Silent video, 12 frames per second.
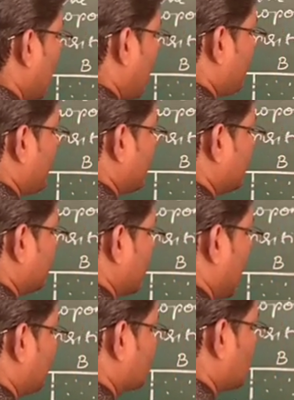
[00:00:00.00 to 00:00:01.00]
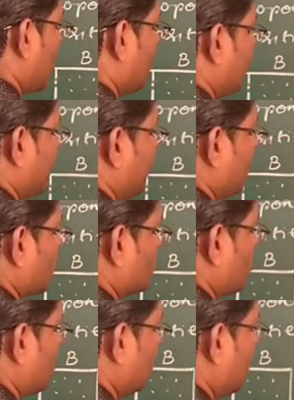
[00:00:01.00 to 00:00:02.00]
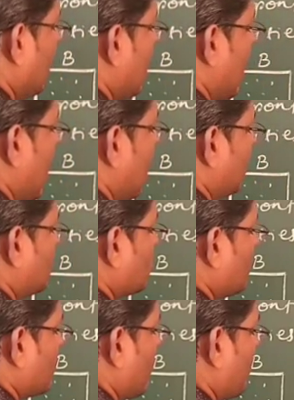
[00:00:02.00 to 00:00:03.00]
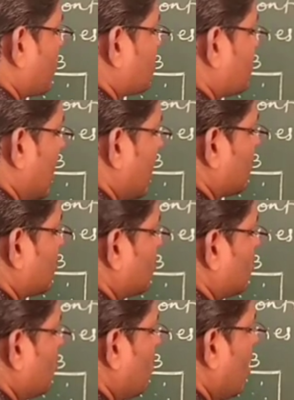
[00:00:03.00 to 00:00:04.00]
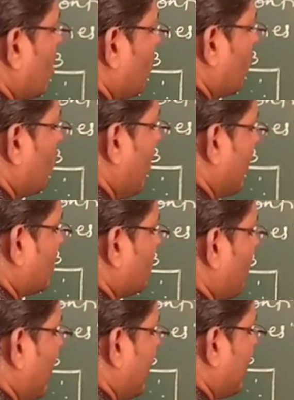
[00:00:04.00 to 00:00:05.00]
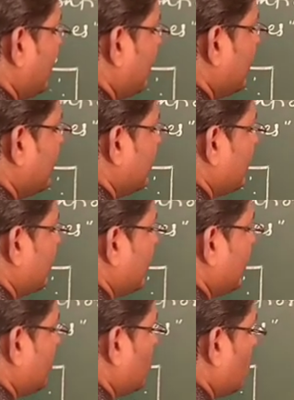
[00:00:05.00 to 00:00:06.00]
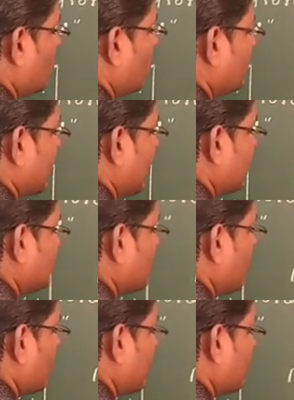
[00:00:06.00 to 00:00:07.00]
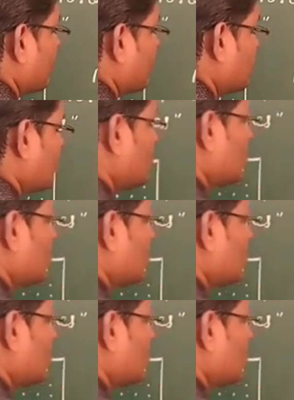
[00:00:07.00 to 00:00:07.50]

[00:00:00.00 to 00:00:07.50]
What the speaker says: applying Graham's law of diffusion, R2 proportional to 1 by D2. That is your equation